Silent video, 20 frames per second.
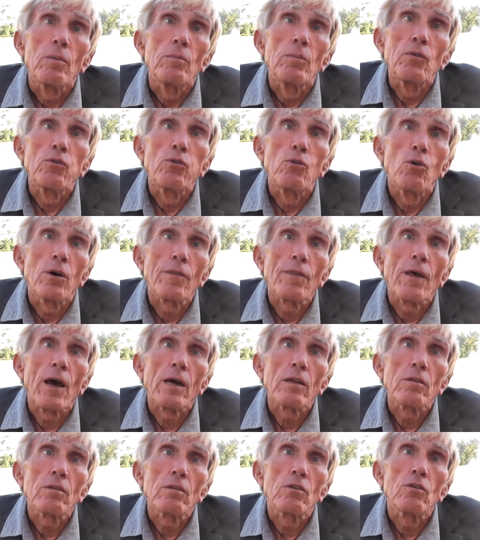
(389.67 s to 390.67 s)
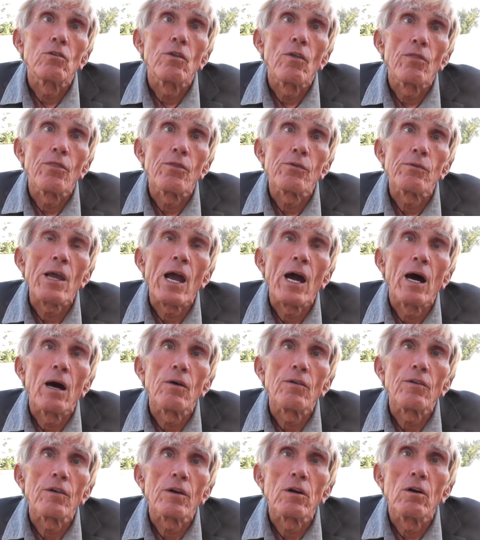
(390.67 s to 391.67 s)
Before that, 3
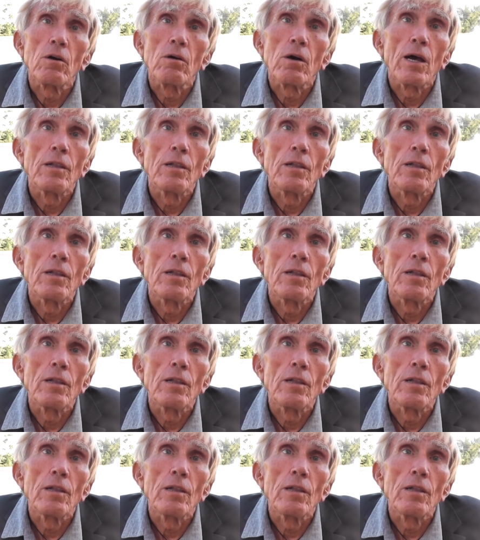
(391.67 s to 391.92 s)
hours ago,